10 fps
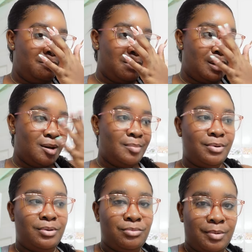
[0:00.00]
makeup
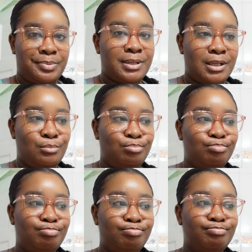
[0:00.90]
on website.
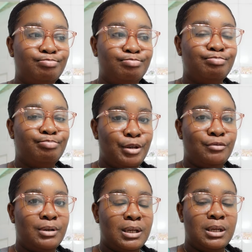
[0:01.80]
It
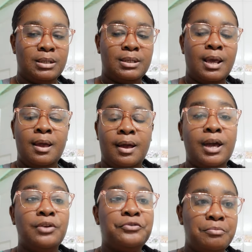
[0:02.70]
really is.
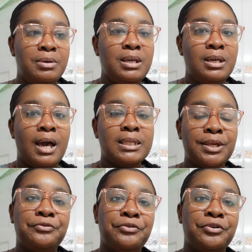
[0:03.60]
And for me, I
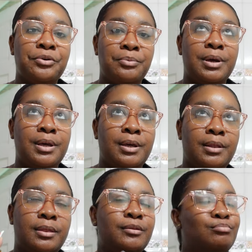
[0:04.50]
suffer with